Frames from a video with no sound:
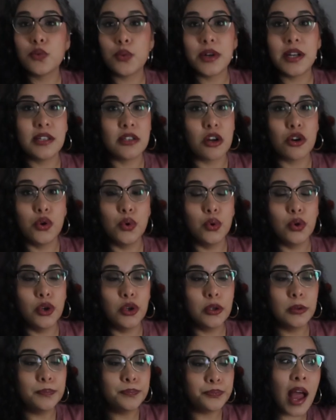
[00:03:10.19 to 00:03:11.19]
when it's on
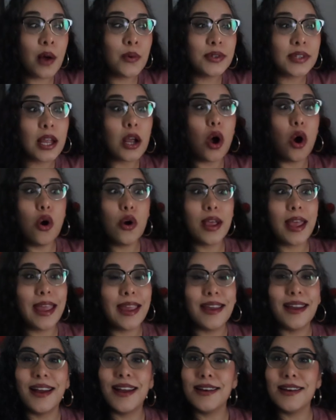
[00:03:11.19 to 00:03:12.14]
Hulu, I was like, okay,